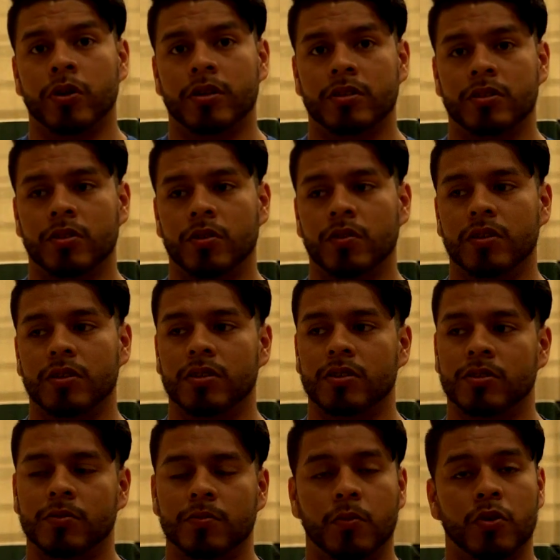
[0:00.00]
So
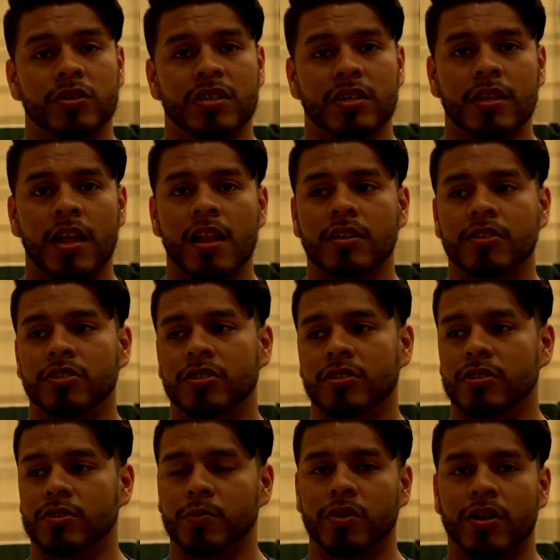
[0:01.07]
there's more technology,
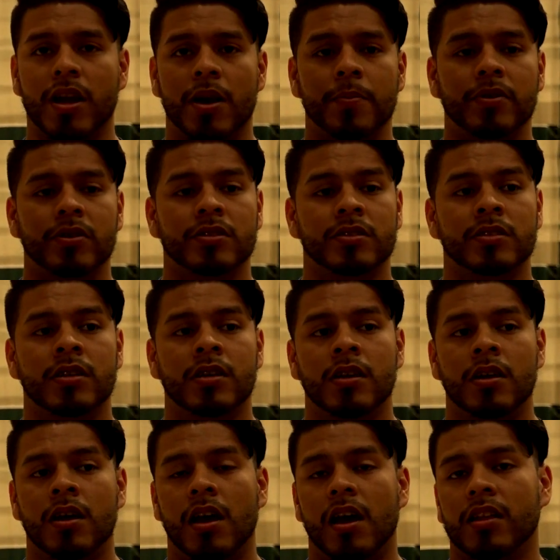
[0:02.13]
there's more cameras,
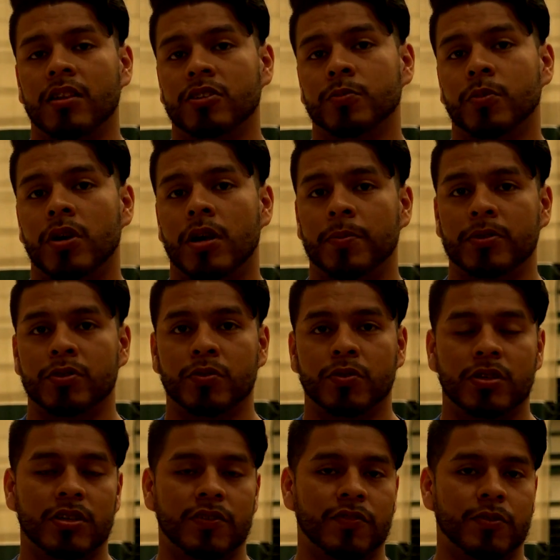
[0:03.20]
and there's more
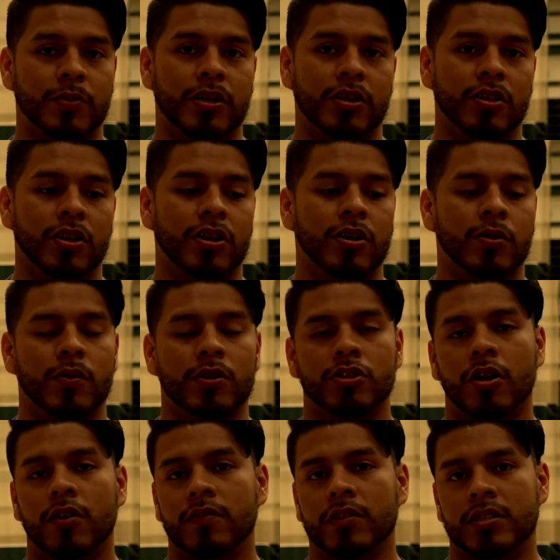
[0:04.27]
opportunities for me to learn, which
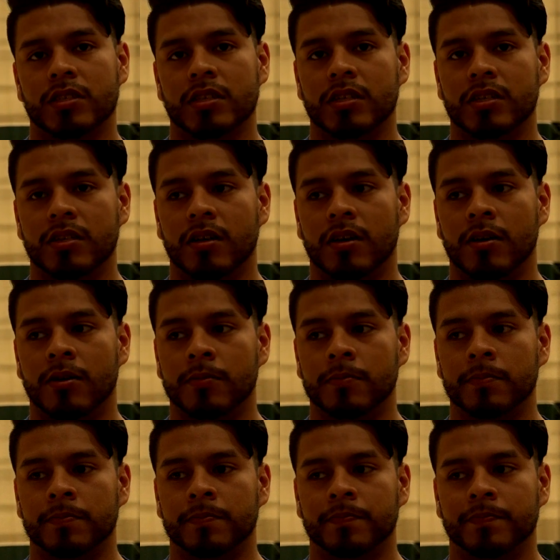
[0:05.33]
obviously um,
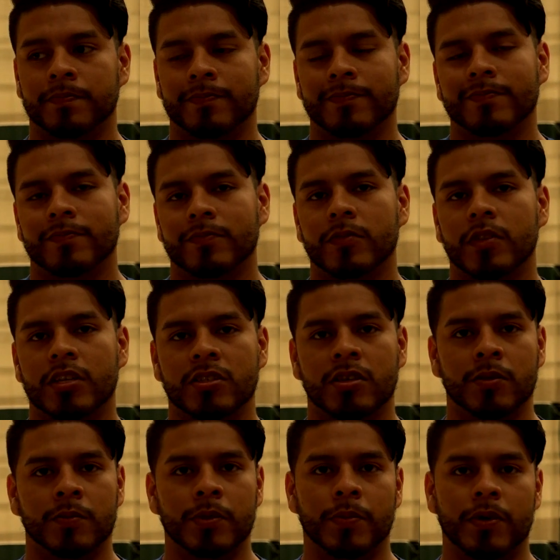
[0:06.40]
is going to
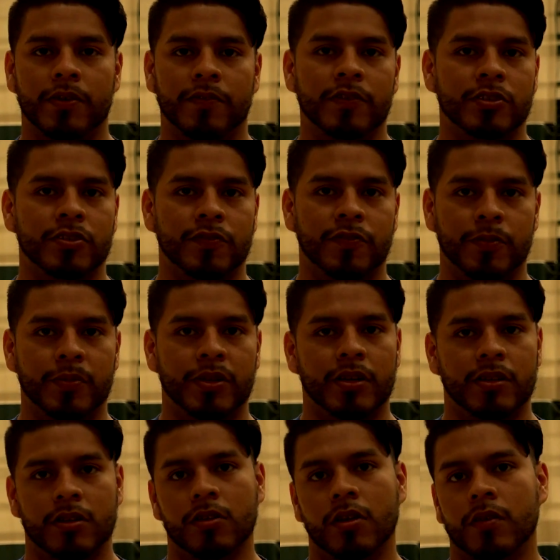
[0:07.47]
be beneficial for me in
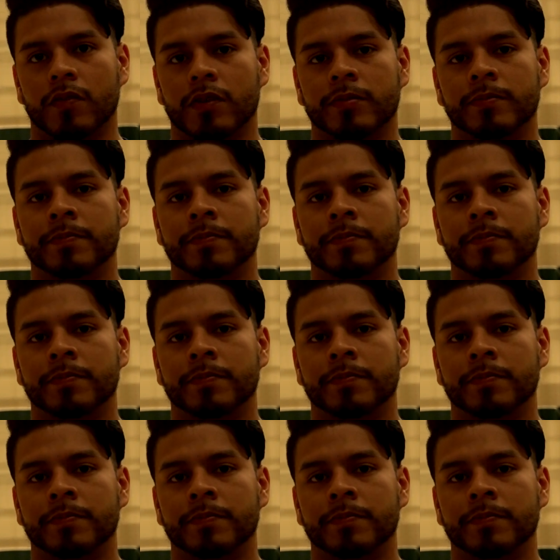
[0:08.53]
the long run.